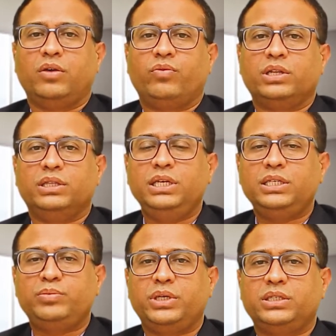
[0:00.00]
For
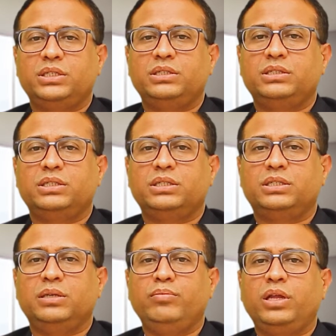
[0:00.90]
these patients,
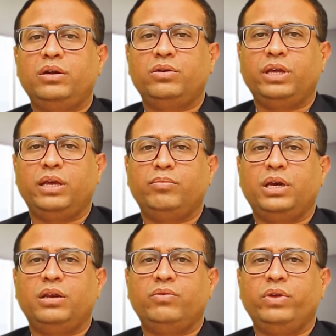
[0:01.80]
similar to
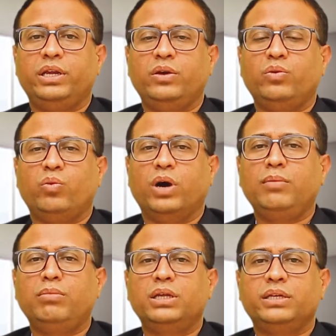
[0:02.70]
AML, we'll give
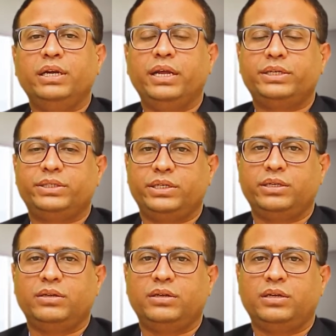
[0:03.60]
1 month
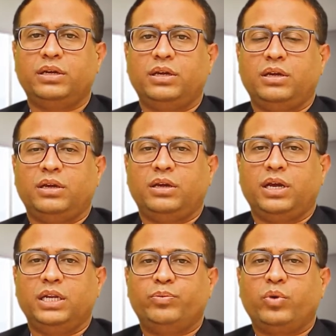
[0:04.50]
induction,
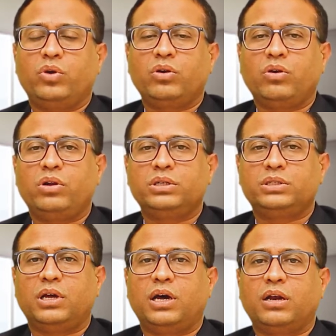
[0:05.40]
and the
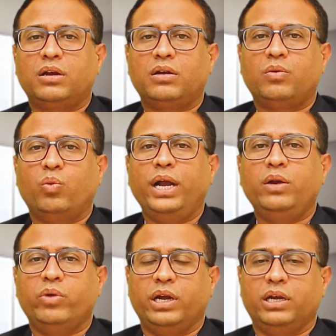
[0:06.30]
protocols are wide
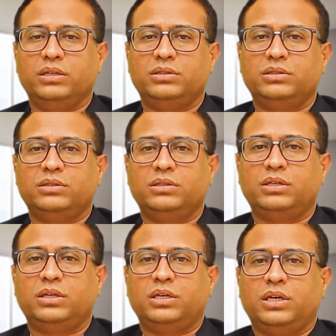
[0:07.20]
varieties.
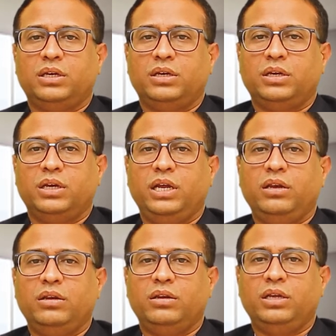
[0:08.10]

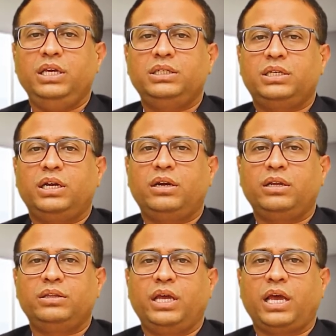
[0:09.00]
In each
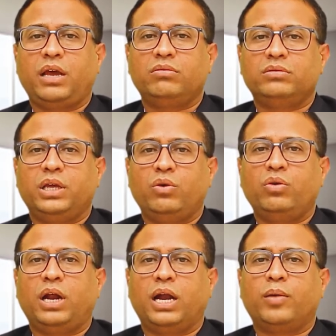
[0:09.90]
country, they have their
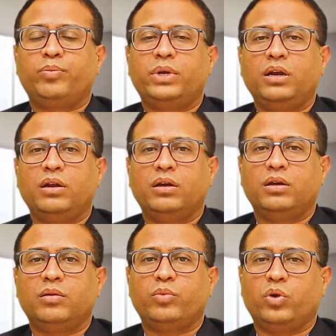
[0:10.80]
own adopted
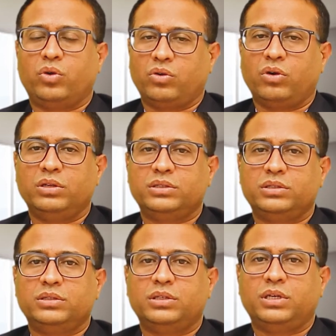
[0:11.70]
protocols.